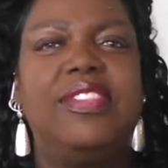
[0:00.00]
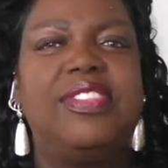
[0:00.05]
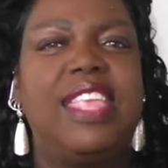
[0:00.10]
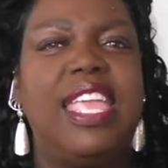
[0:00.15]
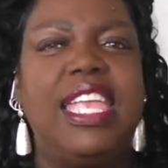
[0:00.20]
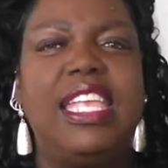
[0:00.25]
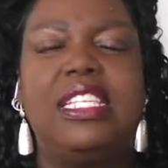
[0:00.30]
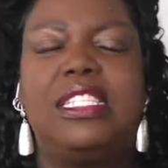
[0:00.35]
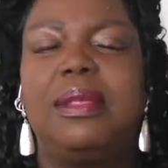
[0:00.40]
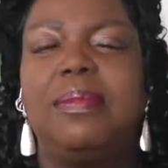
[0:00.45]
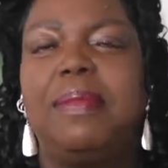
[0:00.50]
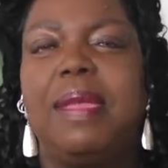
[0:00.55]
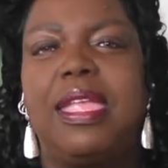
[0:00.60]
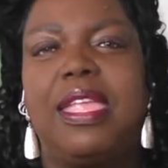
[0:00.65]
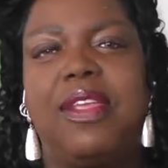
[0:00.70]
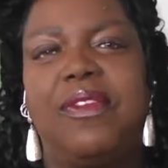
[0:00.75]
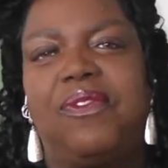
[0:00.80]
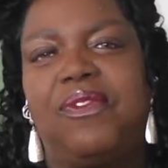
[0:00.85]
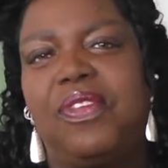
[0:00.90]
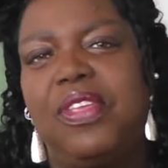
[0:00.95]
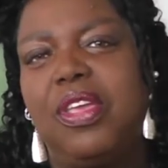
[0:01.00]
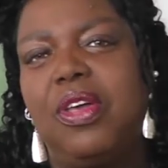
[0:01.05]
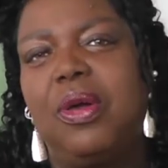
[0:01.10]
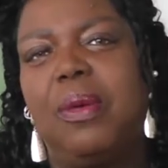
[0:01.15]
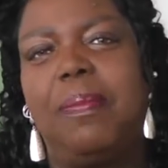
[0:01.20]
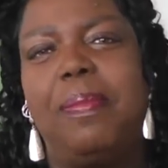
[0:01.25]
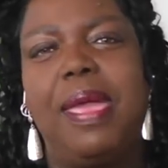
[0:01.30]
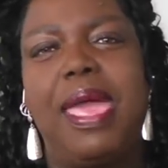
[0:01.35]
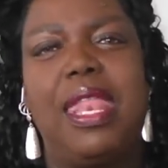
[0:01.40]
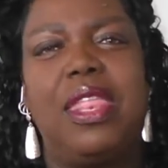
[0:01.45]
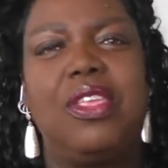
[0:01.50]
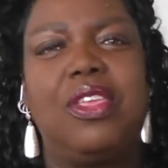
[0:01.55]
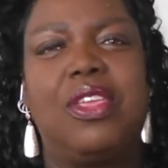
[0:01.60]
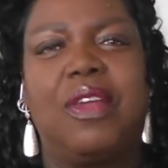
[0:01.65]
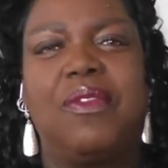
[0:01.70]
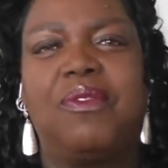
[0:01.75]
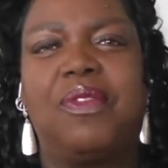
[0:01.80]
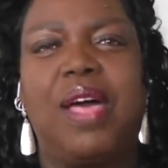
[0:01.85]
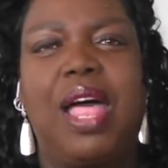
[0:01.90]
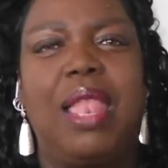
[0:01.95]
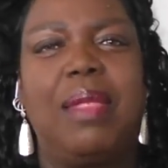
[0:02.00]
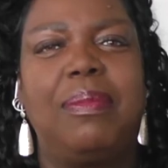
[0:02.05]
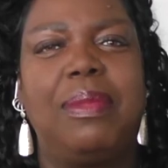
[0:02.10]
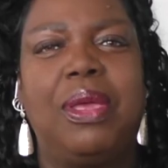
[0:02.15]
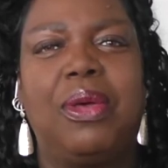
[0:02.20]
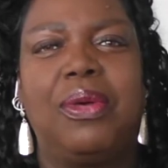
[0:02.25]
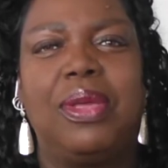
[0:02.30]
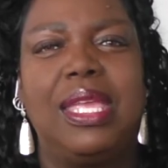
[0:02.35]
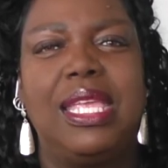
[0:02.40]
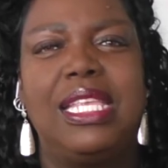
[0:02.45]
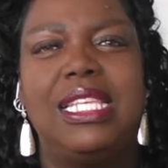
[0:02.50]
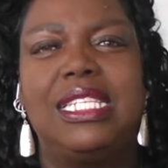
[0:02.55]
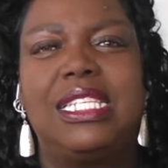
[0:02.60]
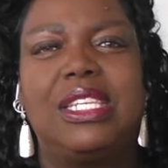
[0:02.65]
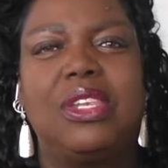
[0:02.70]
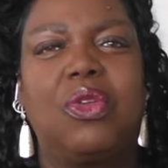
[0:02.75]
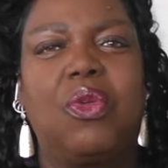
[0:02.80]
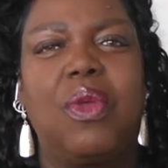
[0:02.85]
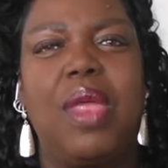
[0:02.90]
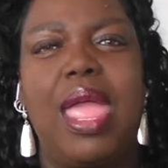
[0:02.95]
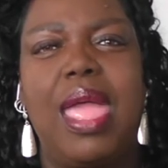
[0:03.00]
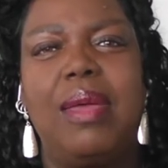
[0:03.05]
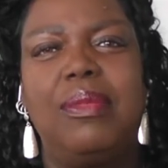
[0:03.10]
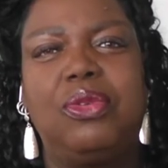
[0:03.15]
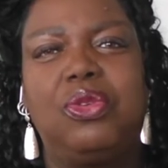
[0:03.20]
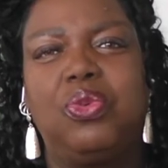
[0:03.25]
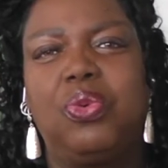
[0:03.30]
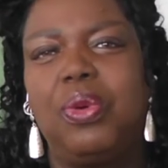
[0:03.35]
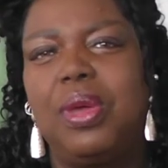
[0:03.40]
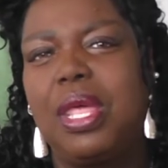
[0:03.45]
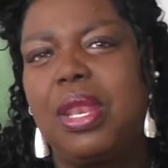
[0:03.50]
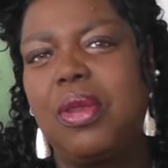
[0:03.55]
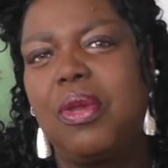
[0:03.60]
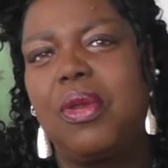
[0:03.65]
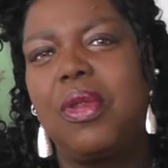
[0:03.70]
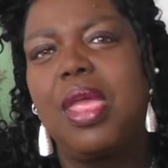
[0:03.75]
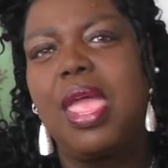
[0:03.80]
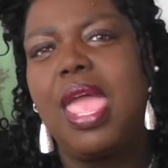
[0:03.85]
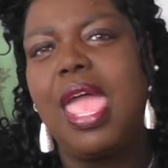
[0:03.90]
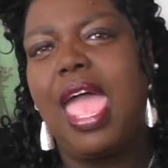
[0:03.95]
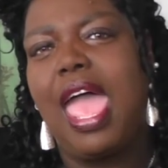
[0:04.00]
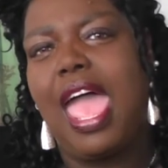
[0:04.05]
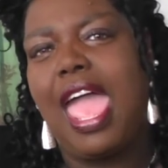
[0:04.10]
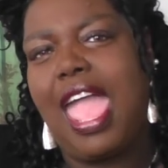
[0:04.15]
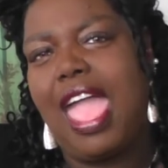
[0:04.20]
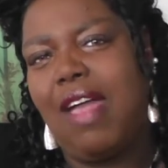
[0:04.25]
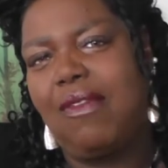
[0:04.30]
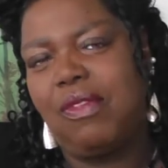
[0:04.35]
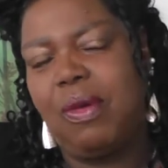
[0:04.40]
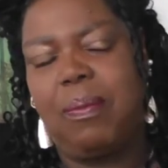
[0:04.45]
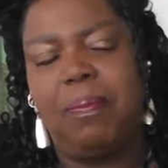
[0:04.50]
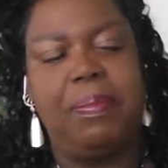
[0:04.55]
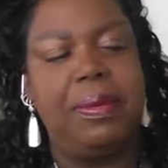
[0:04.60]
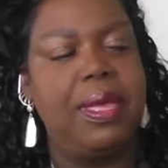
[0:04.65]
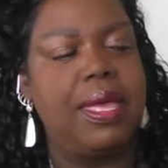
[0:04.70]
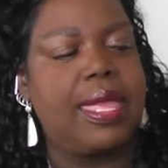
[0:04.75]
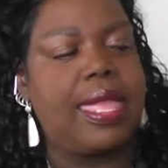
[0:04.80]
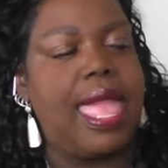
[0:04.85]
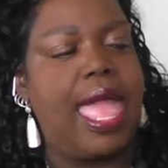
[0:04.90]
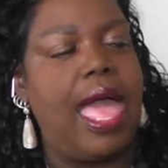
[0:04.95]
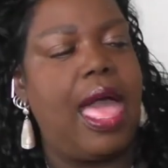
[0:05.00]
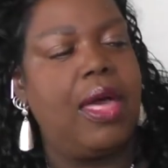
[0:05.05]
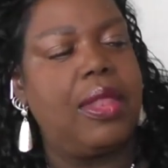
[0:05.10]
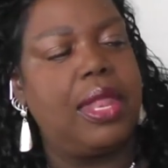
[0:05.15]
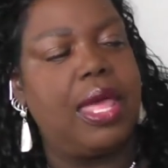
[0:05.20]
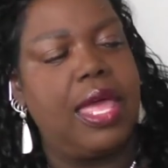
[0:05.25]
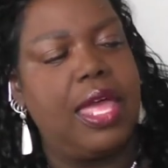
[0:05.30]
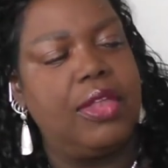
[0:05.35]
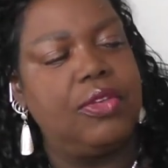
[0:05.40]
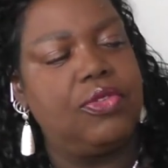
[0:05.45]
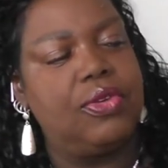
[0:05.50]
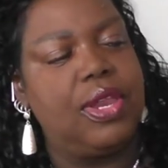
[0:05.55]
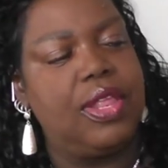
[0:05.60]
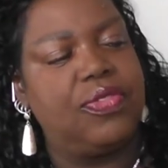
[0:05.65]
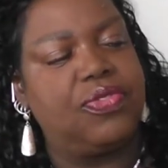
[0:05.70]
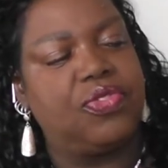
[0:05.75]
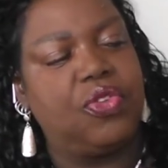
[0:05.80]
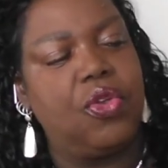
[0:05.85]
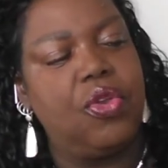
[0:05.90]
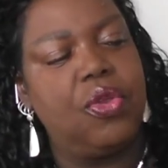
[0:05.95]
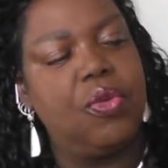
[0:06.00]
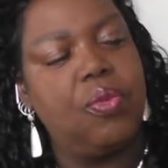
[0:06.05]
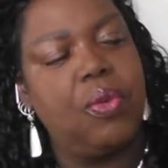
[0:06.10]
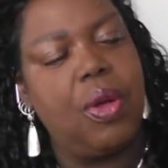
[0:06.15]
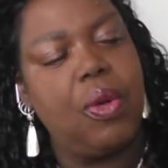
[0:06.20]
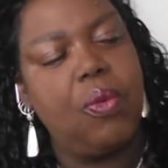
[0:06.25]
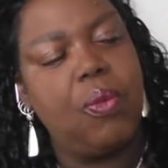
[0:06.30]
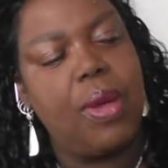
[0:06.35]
things to make you feel better. You can follow me on Instagram, Twitter. I have a book out, 131